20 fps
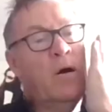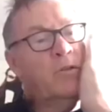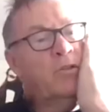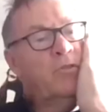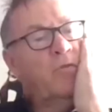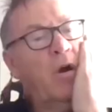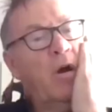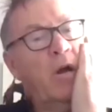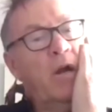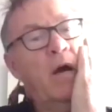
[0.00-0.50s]
it's
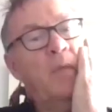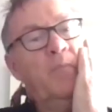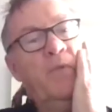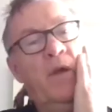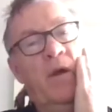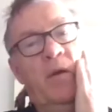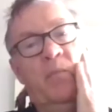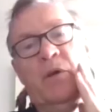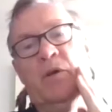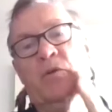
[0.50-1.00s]
right up
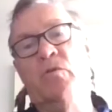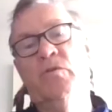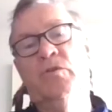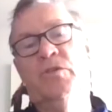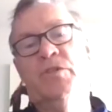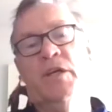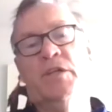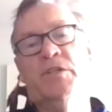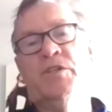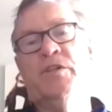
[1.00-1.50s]
there
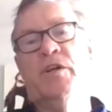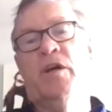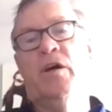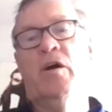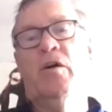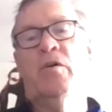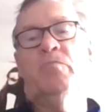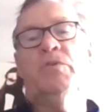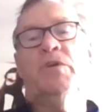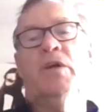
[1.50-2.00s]
because that's your
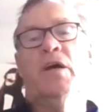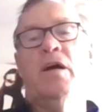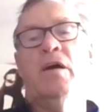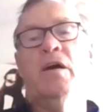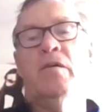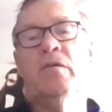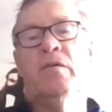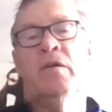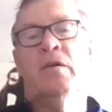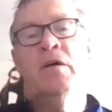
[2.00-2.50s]

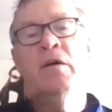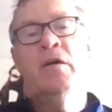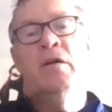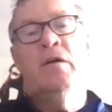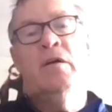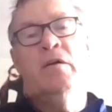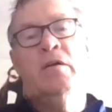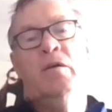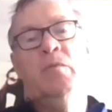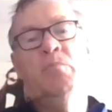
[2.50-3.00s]
hometown.
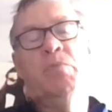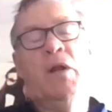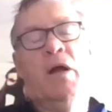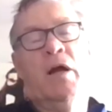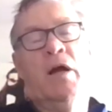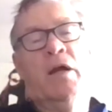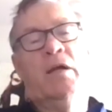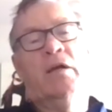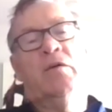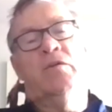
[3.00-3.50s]
You're
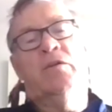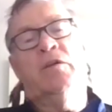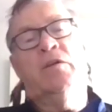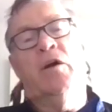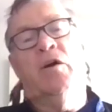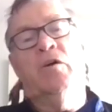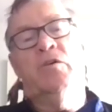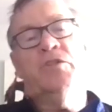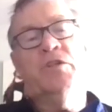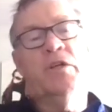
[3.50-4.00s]
playing and
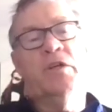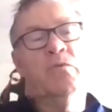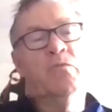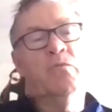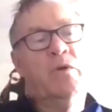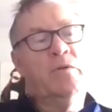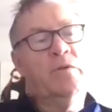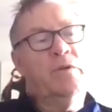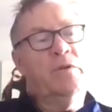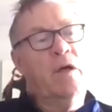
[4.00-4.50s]
coaching
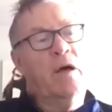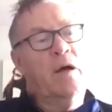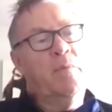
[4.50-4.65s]
with